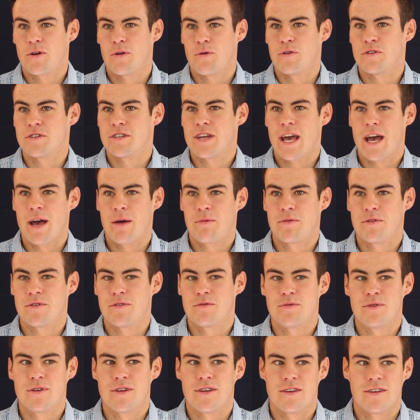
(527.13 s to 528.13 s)
which happened
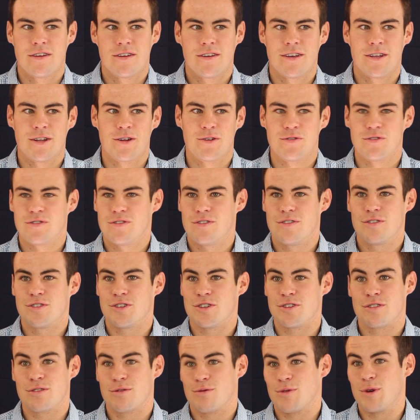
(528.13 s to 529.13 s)
to be, you know,
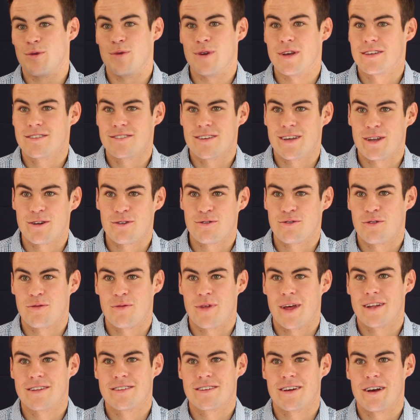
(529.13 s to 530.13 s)
just 3 weeks later from
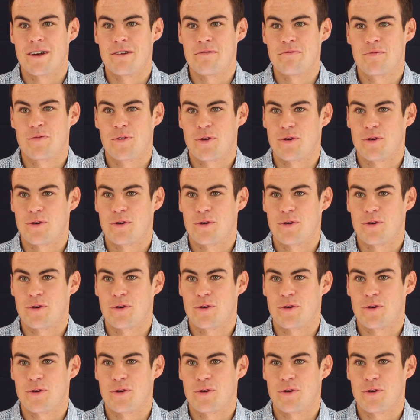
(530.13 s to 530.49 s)
that time,